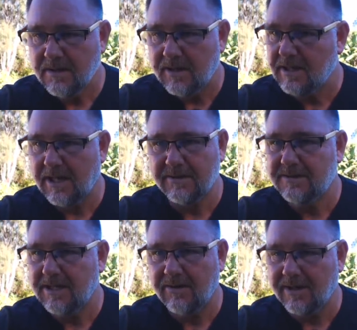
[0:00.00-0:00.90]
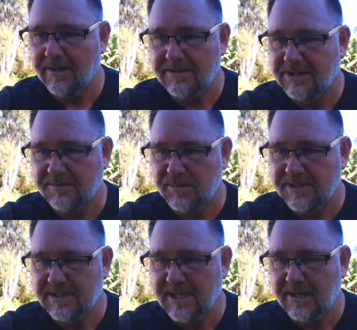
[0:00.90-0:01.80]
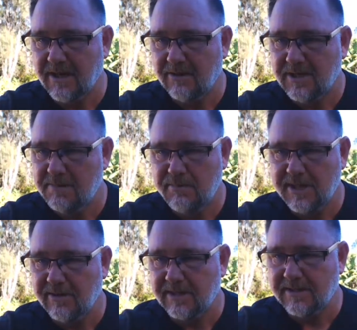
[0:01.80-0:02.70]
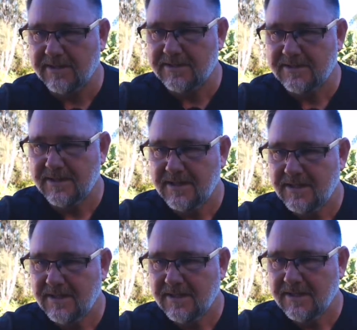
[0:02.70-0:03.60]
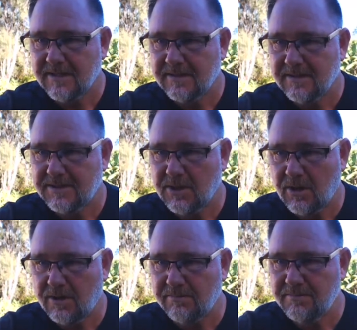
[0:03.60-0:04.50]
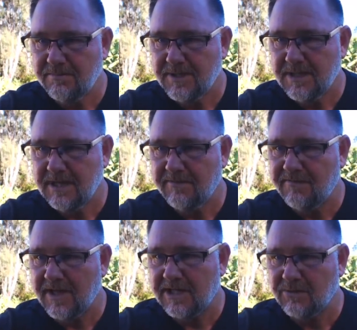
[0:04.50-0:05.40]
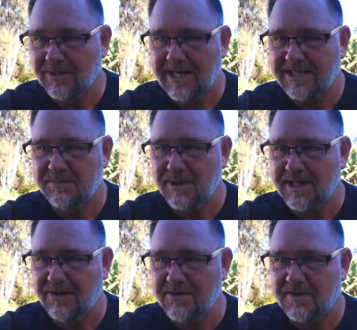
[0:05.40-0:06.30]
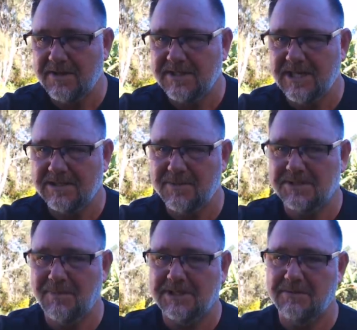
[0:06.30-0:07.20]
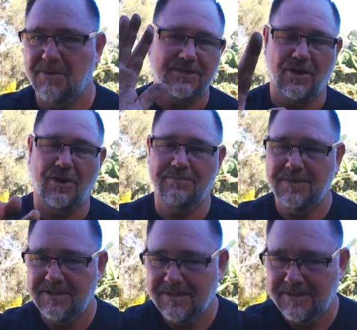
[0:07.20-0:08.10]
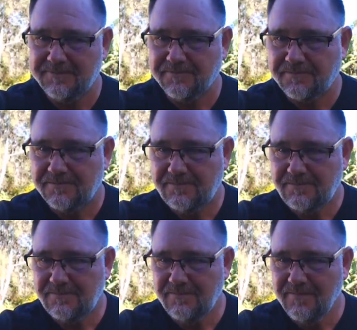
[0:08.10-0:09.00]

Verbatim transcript: Oh, sorry, I just missed that. I'll get better at this. Tom, never failed to relax me. Your enthusiasm is much appreciated. Thanks, Tom.